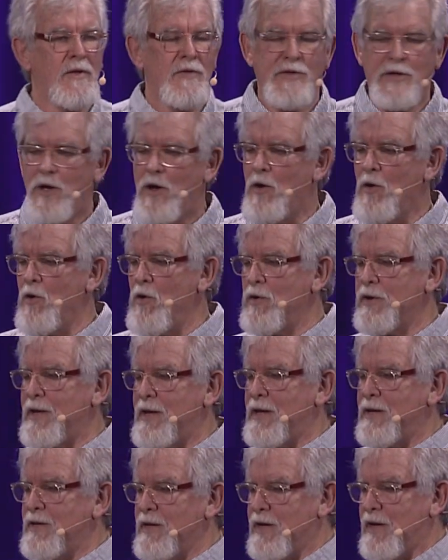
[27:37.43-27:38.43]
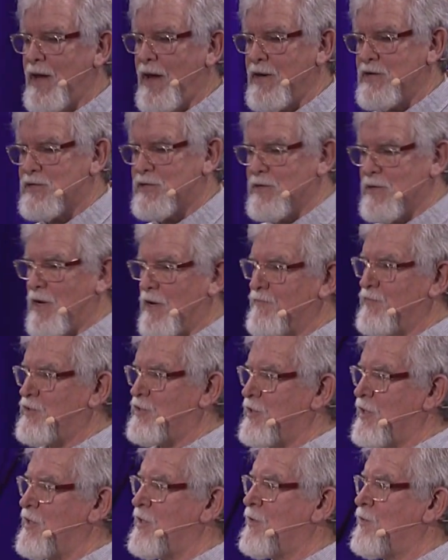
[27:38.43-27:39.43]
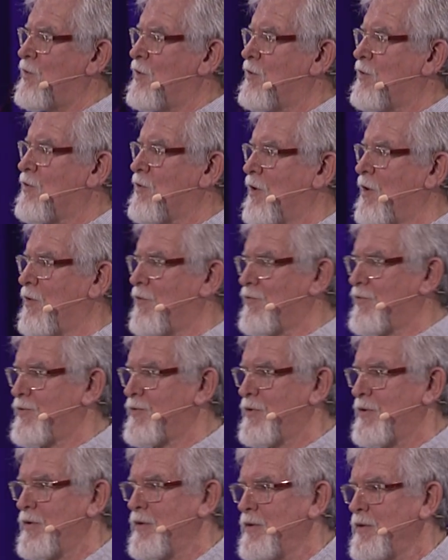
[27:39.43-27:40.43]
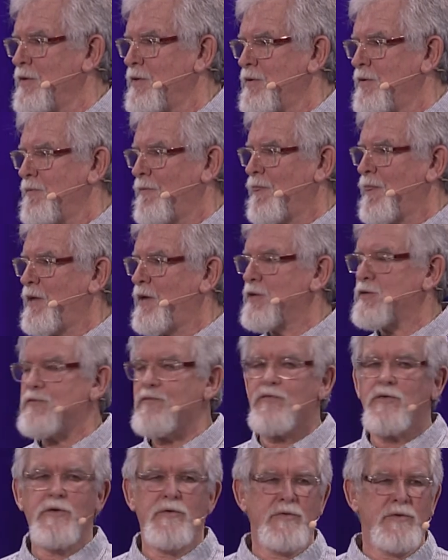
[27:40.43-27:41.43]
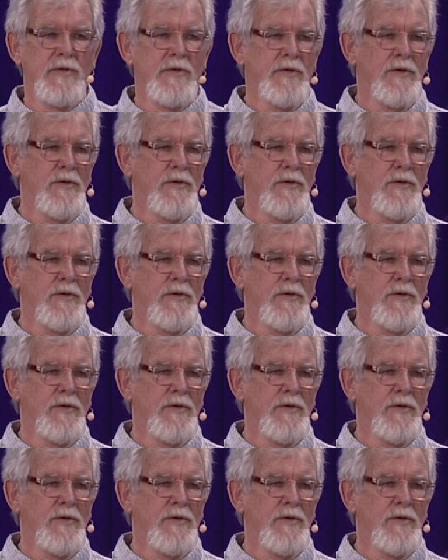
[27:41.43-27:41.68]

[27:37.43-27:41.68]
The only indication of genuine growth is fruit.